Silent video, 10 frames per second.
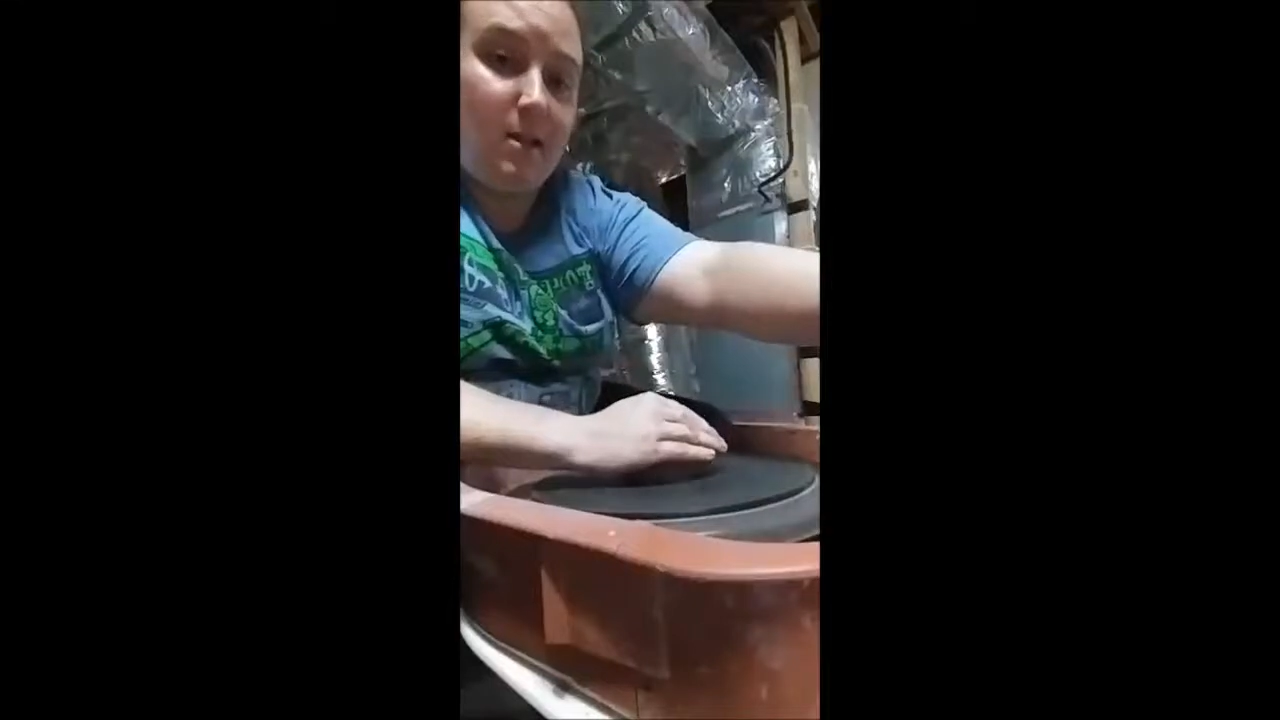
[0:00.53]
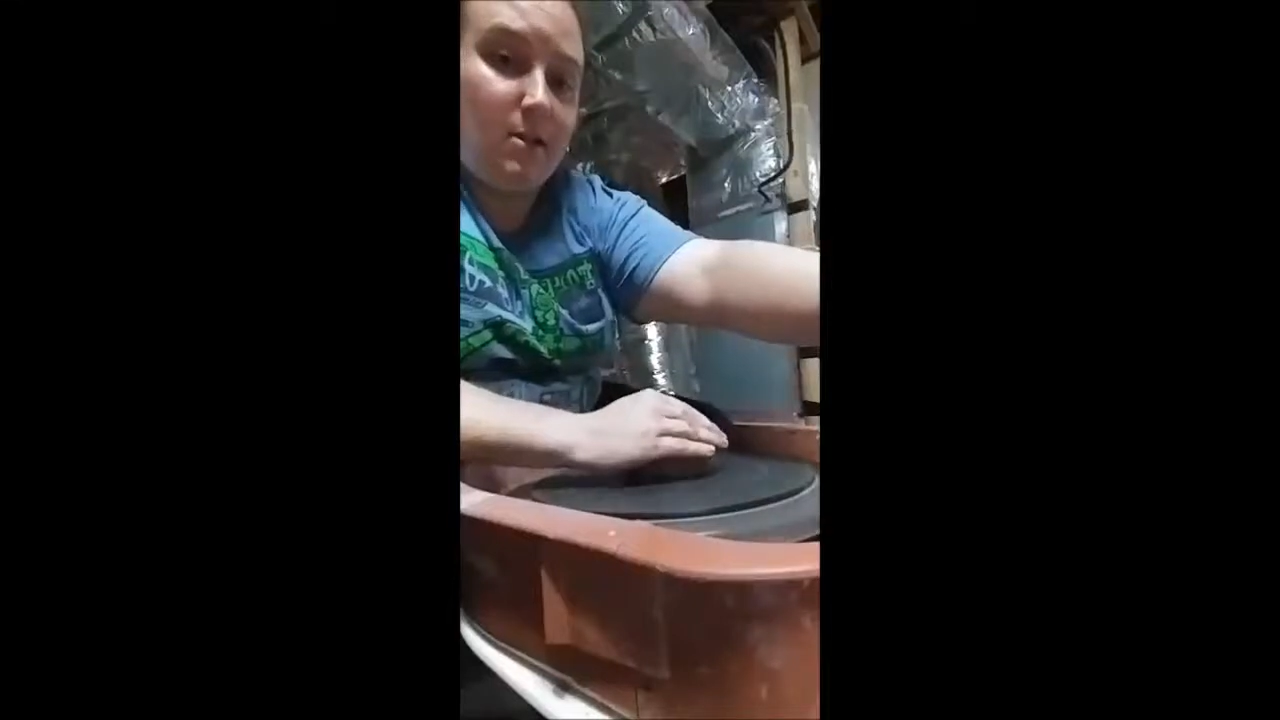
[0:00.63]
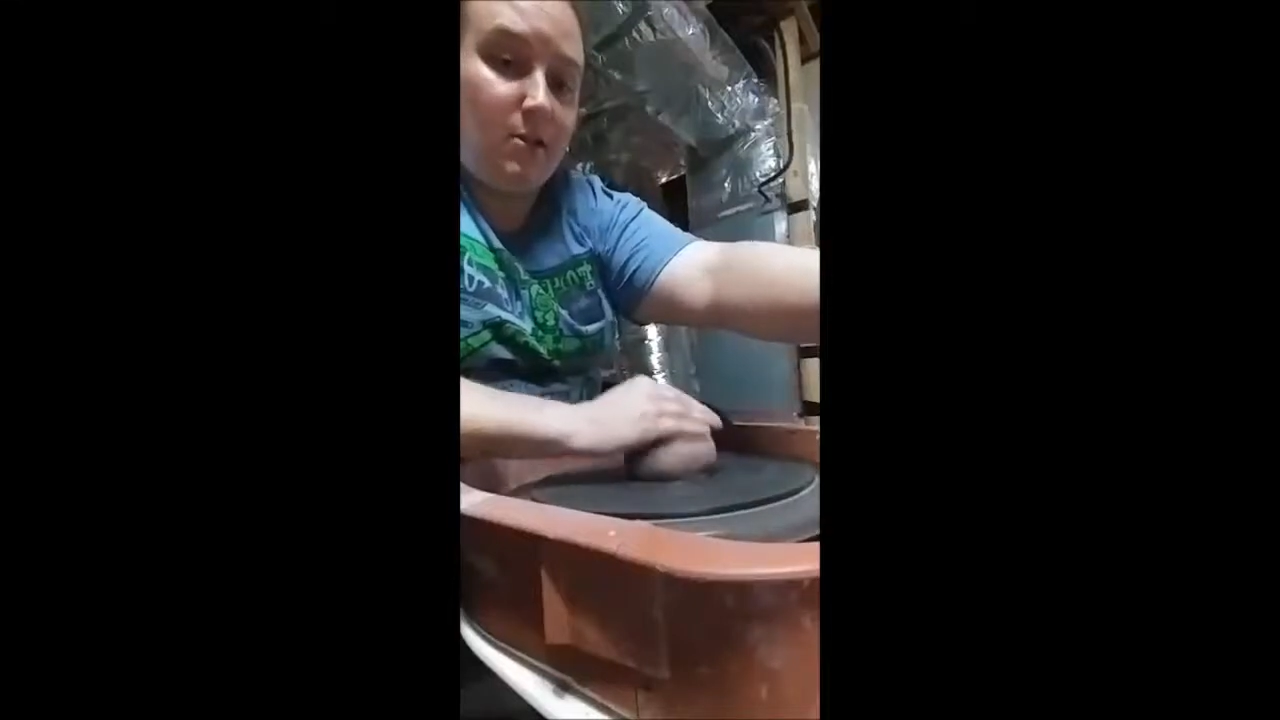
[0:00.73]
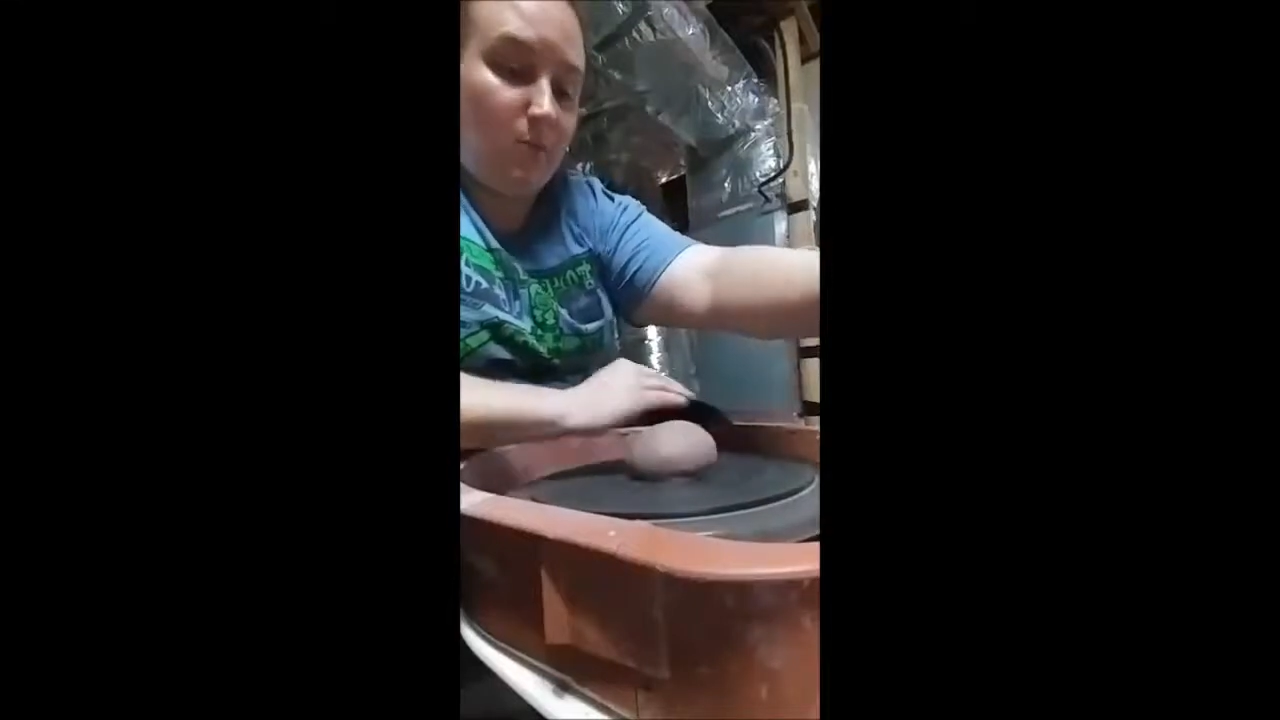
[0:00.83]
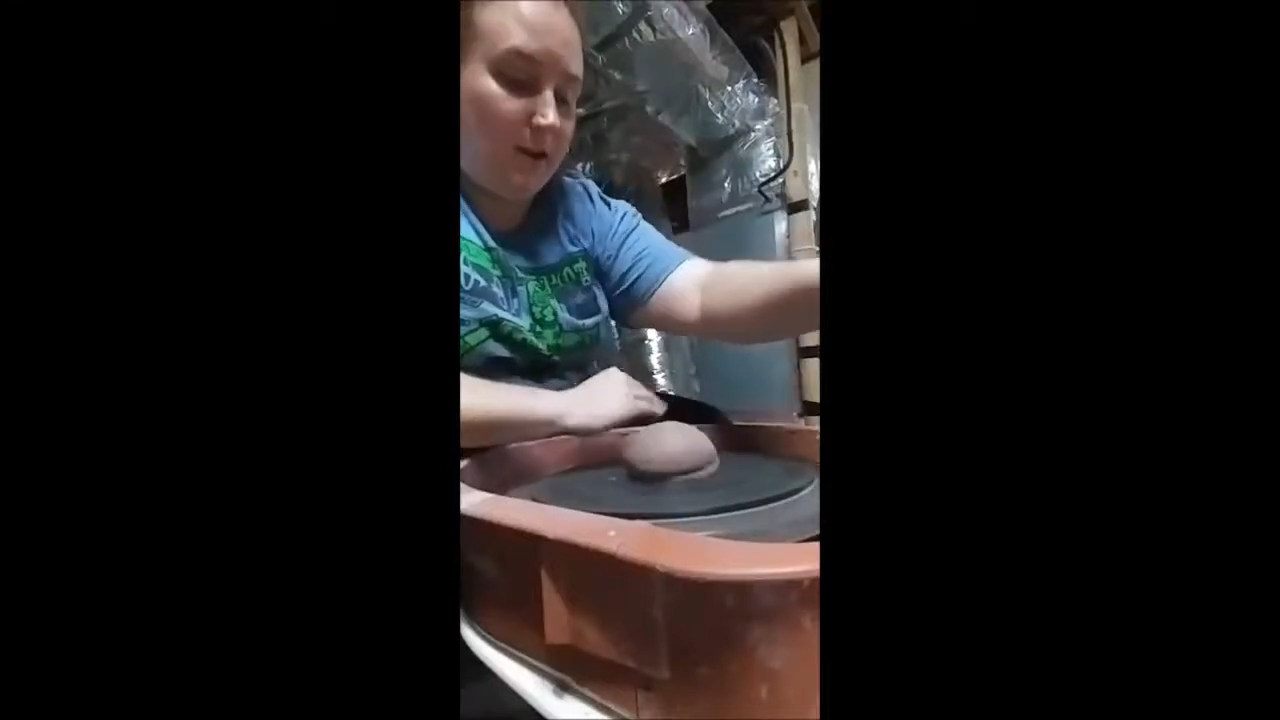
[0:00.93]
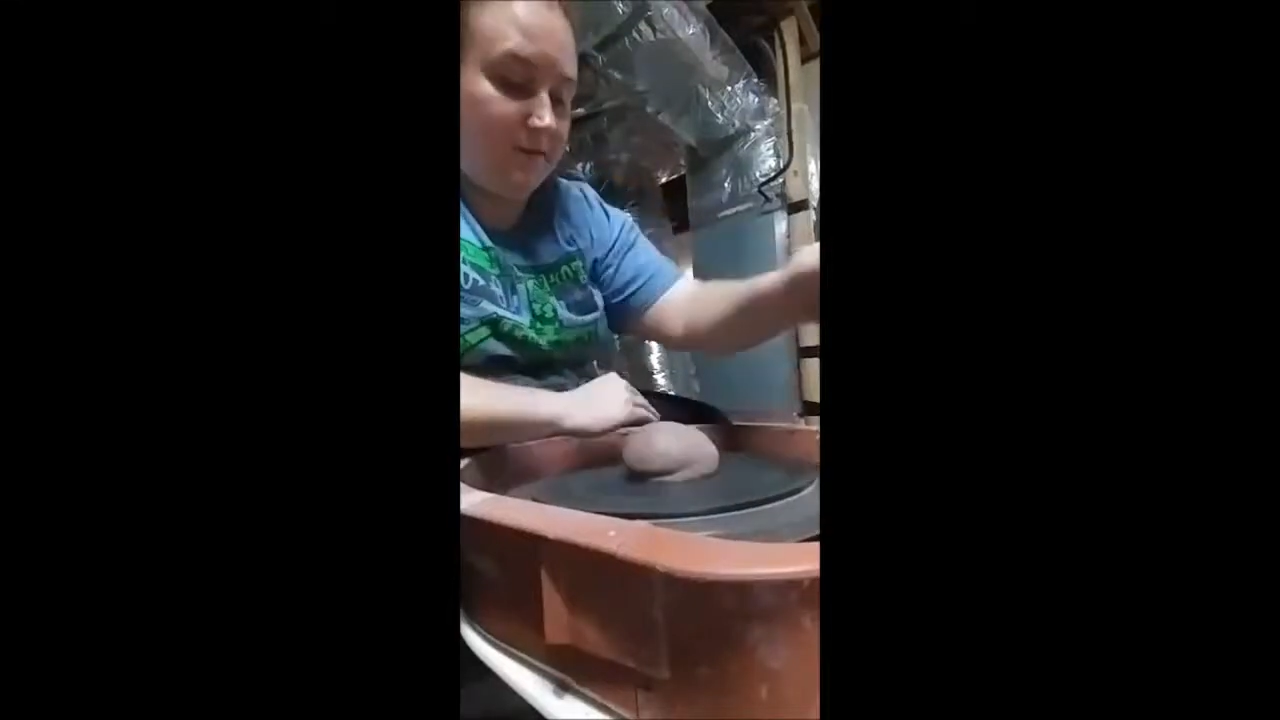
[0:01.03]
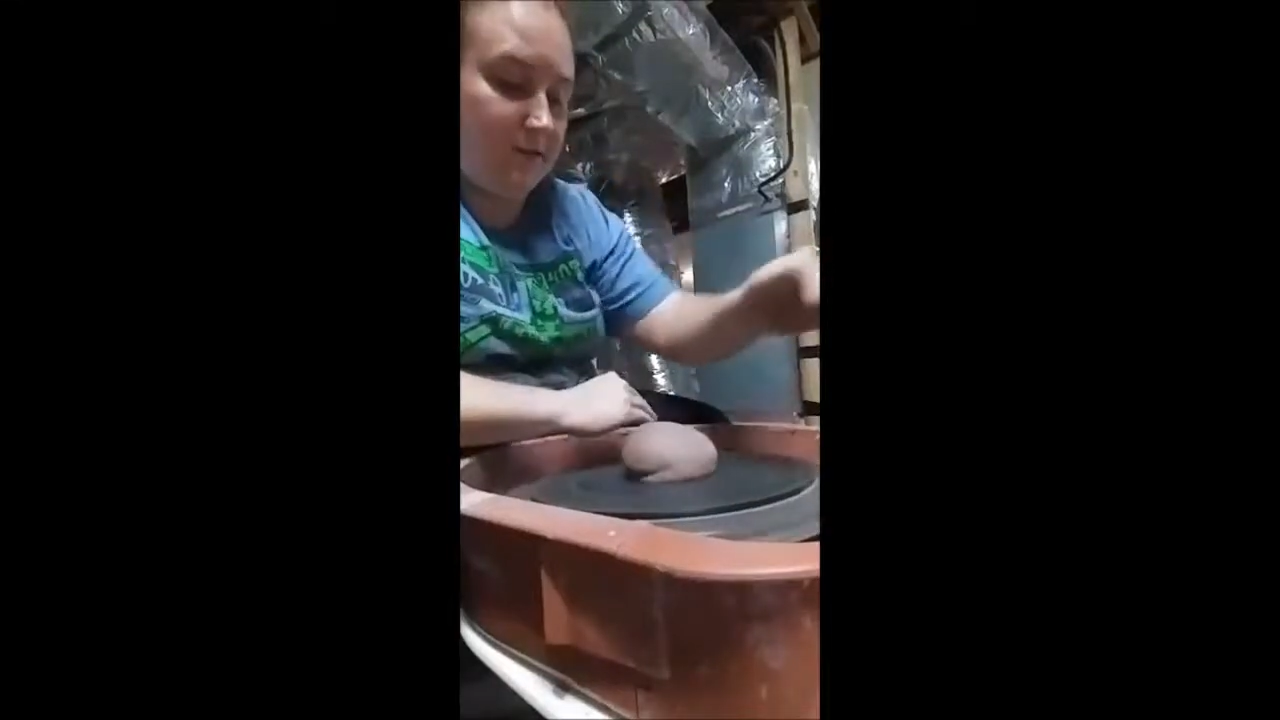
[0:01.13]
So what I've